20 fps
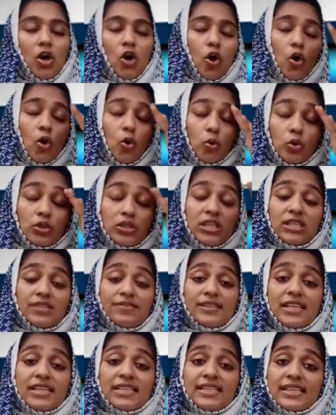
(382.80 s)
"Oh, this
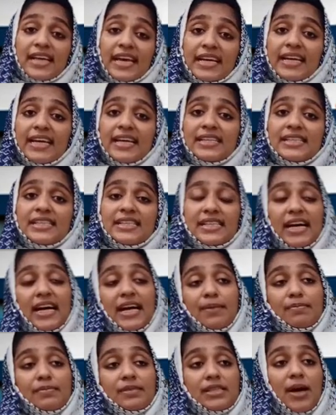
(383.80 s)
was the second
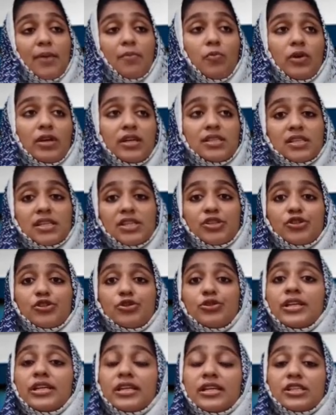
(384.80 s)
time someone is
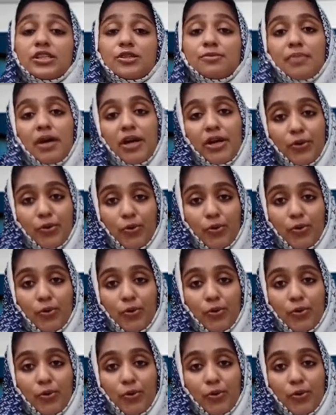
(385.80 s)
intruding into my